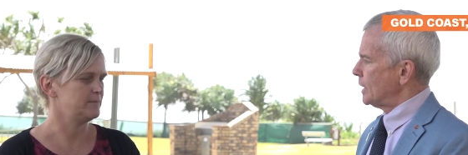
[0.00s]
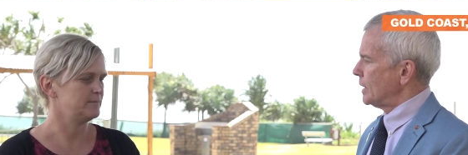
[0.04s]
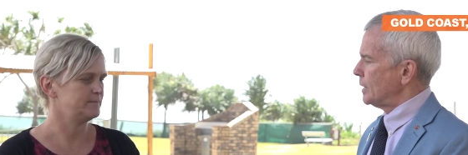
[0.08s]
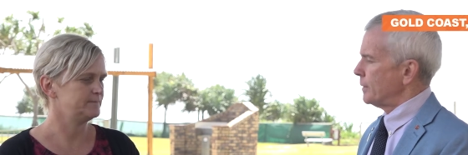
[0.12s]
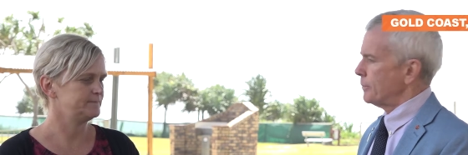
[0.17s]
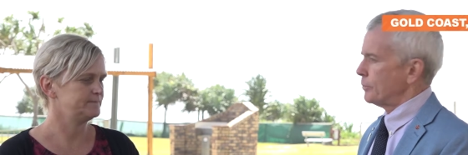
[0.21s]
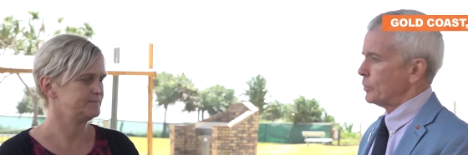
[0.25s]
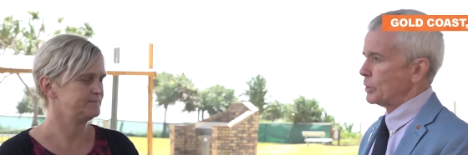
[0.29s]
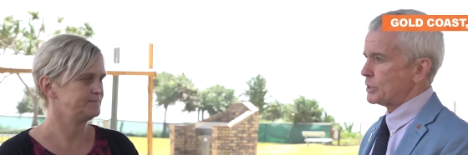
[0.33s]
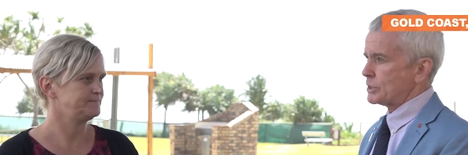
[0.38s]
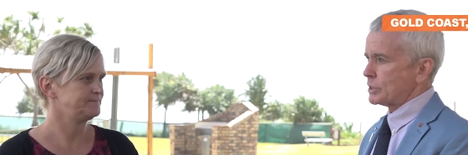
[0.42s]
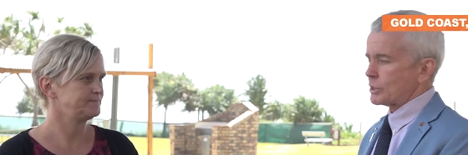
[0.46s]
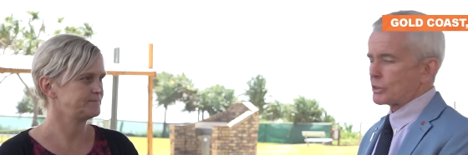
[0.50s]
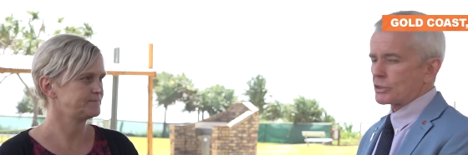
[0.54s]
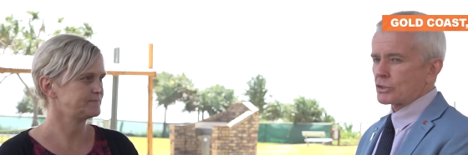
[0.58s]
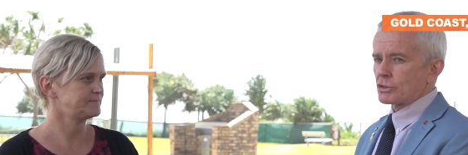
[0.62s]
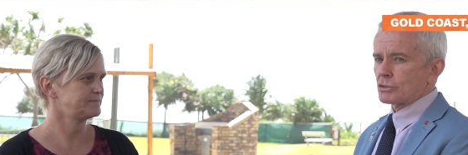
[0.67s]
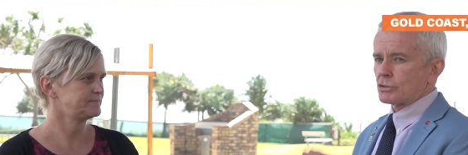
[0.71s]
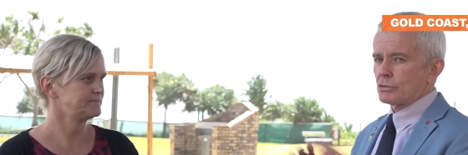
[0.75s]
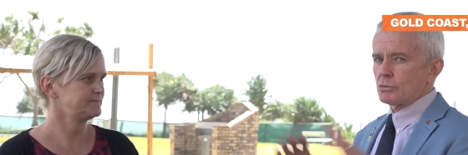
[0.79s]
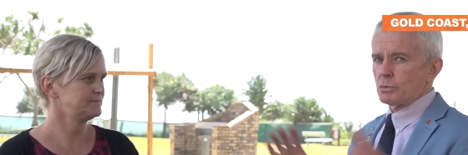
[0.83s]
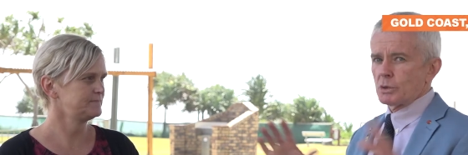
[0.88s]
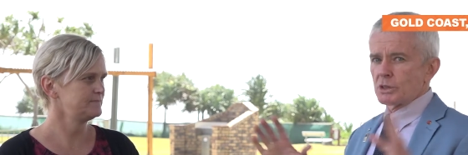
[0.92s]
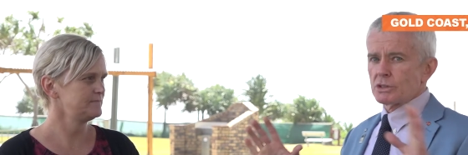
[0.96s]
Speaker 1: uh, which are
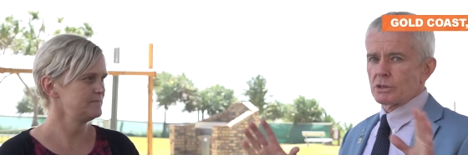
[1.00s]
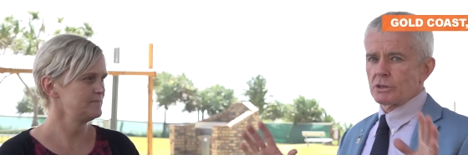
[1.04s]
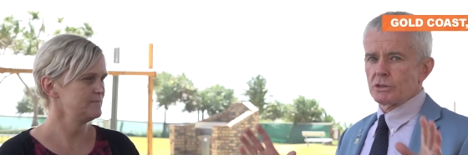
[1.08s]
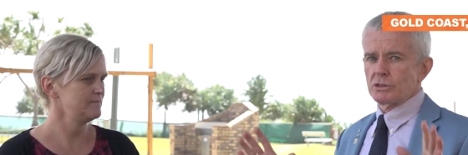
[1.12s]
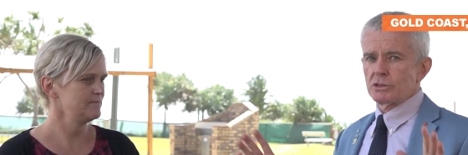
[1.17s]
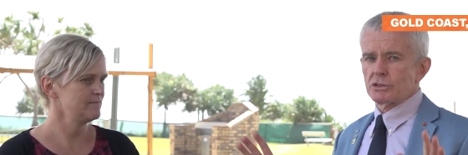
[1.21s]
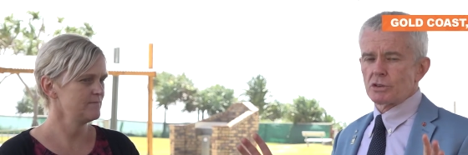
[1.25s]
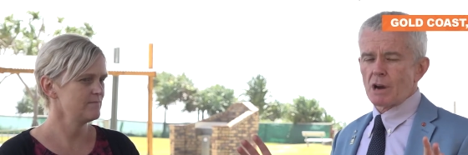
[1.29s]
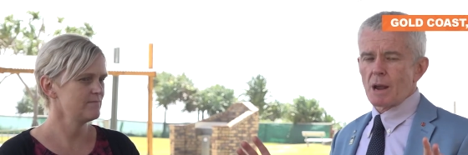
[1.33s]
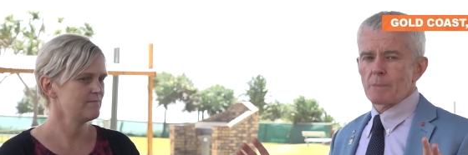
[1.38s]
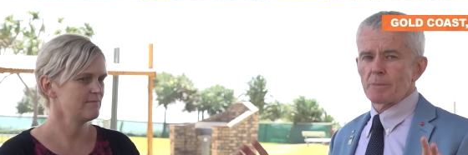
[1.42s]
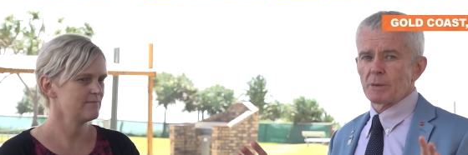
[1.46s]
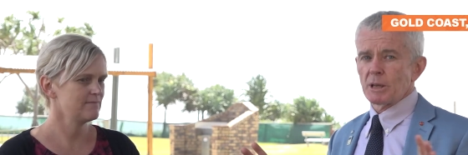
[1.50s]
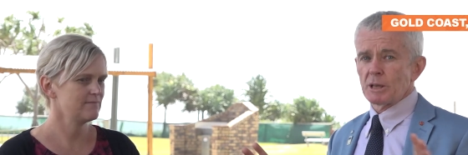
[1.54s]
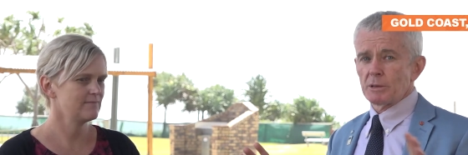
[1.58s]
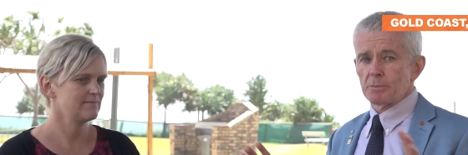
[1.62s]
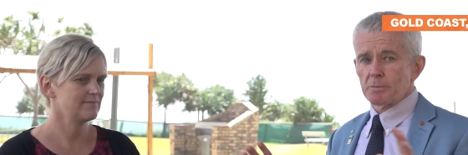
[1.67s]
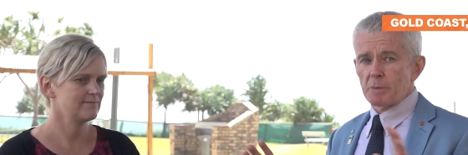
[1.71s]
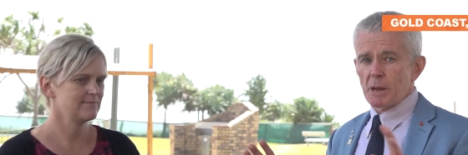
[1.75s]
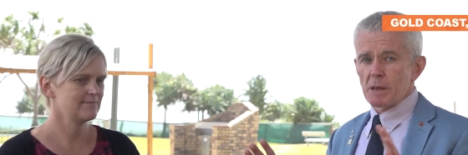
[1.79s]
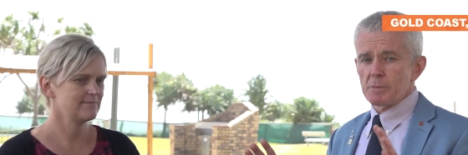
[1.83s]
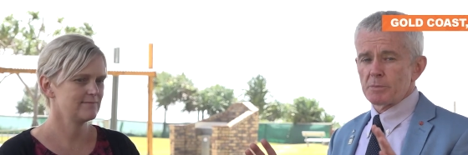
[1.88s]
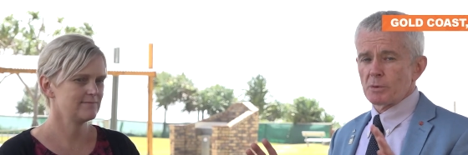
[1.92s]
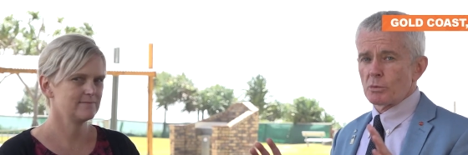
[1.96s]
which are trapping
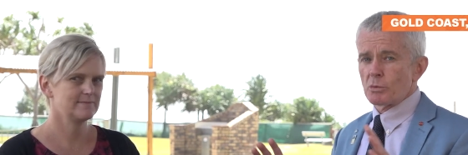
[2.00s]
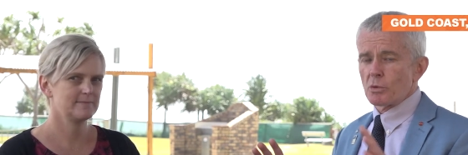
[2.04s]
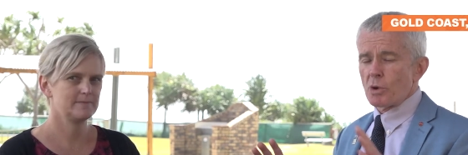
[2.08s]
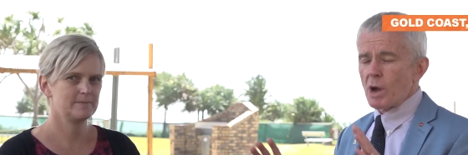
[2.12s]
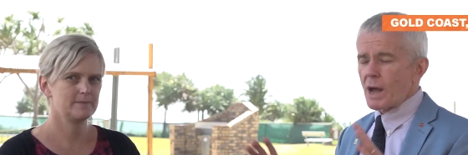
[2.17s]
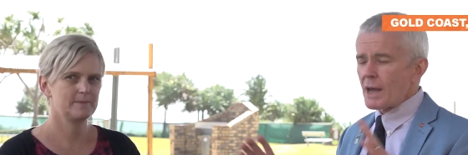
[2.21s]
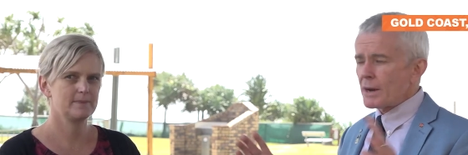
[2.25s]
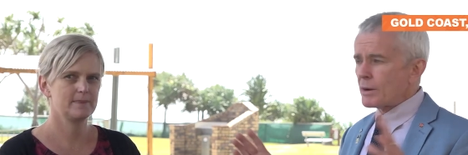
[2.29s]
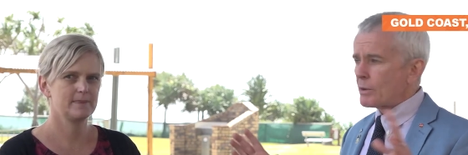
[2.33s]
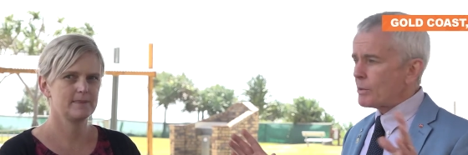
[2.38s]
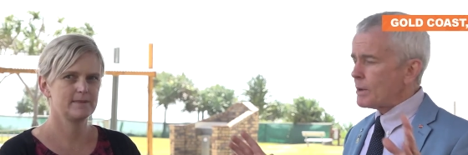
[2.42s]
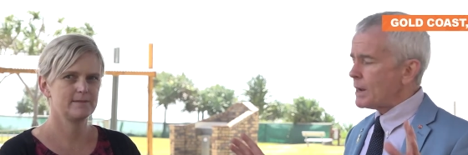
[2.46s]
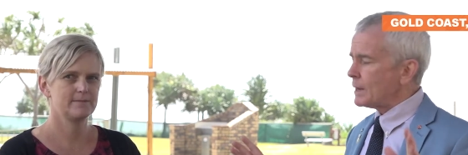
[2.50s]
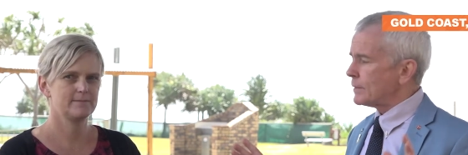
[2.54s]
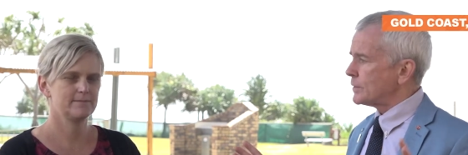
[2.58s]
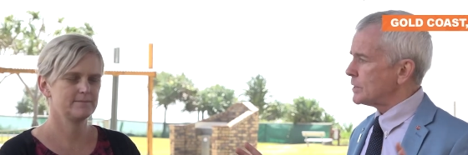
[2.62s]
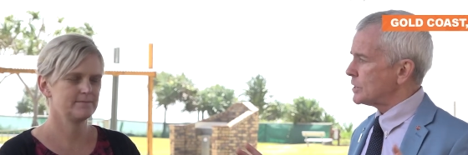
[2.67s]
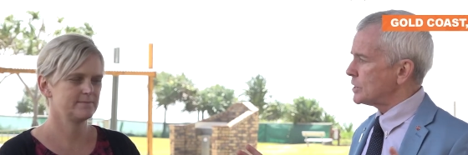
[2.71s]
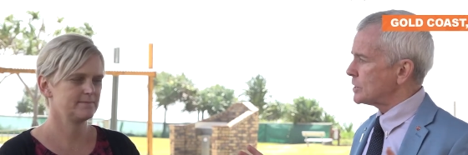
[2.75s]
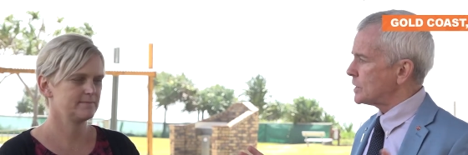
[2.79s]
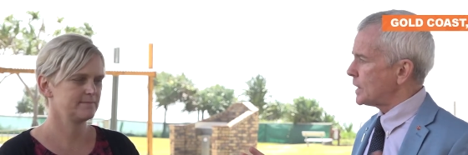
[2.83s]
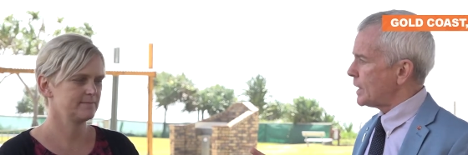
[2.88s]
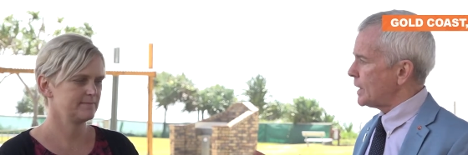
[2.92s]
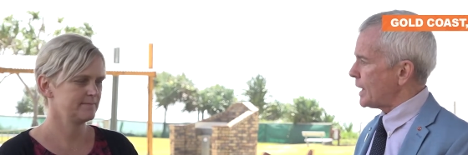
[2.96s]
people right around the
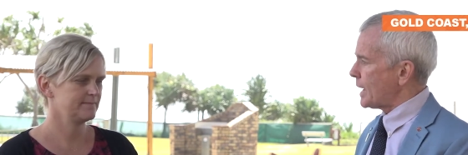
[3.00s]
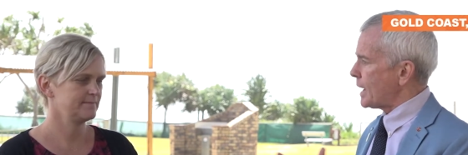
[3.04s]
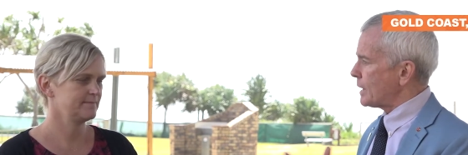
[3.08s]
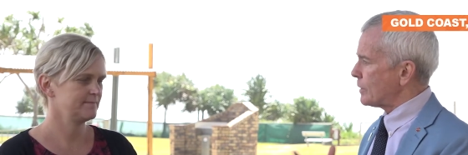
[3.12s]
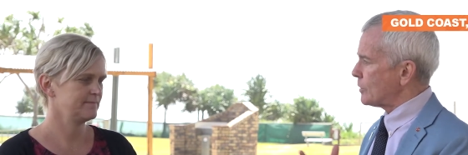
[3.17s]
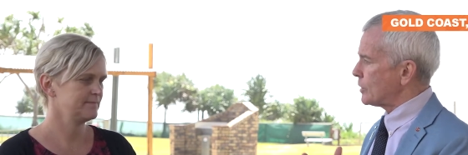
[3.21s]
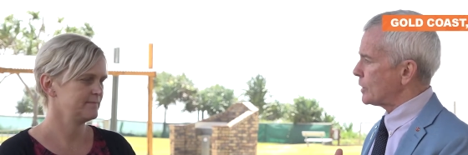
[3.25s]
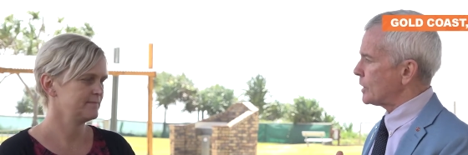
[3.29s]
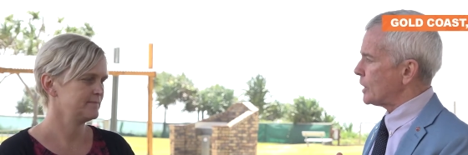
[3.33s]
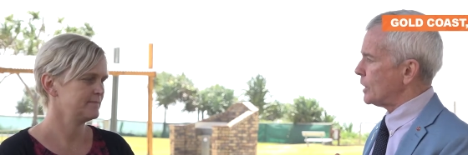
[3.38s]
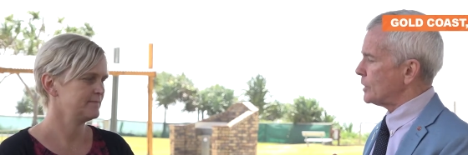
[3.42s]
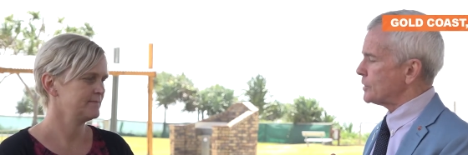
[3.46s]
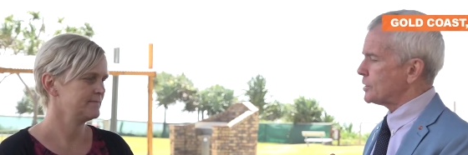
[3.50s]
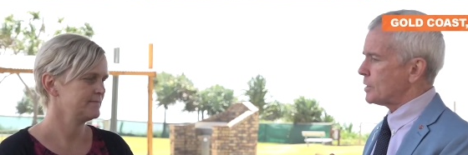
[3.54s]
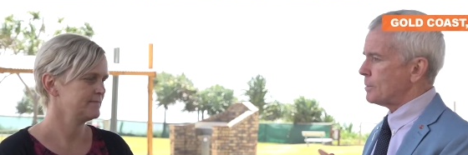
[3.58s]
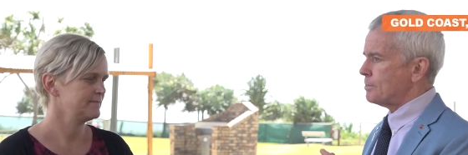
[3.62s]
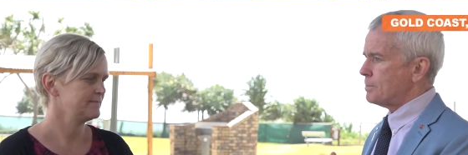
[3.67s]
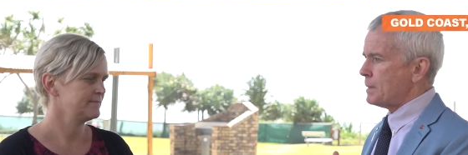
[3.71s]
state agriculture,